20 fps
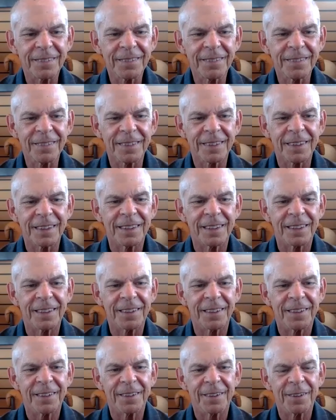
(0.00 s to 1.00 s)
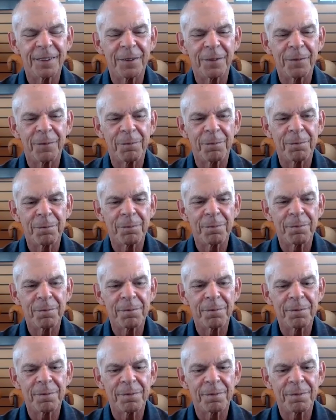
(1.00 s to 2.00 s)

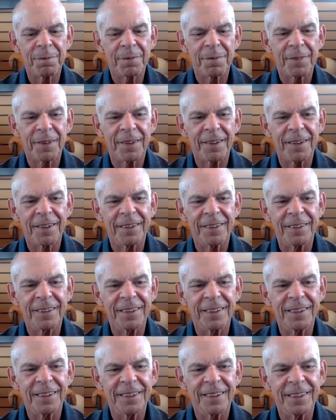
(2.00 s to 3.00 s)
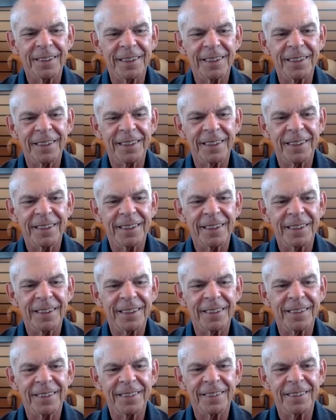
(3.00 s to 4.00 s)
No words are spoken by the person on screen.